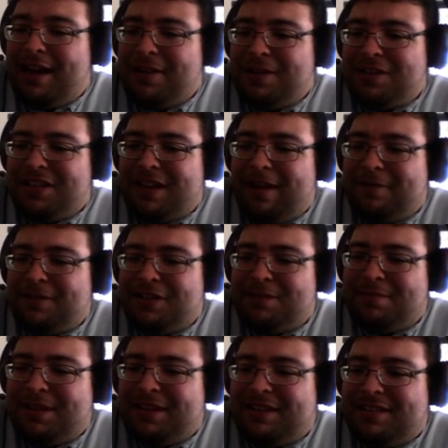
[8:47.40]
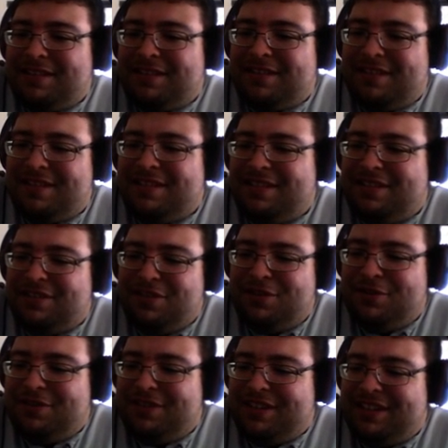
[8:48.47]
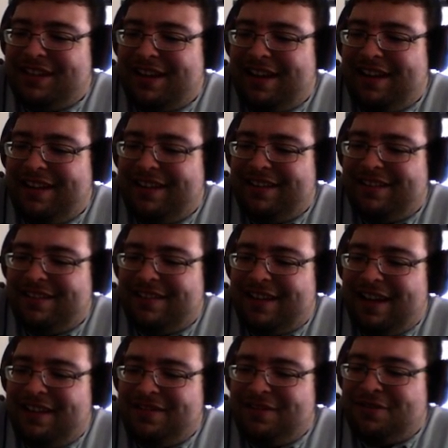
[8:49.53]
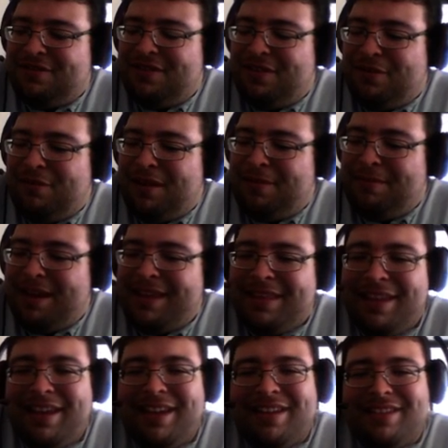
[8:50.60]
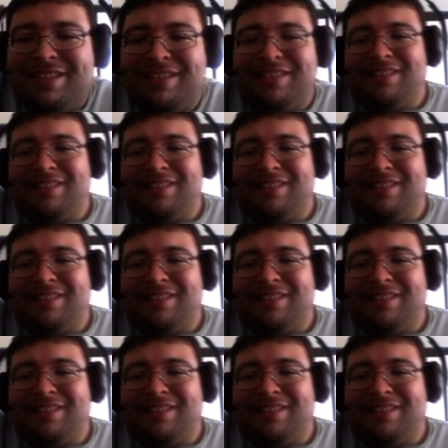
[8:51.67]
stuff just because this is new and exciting, and I don't know what my thing is.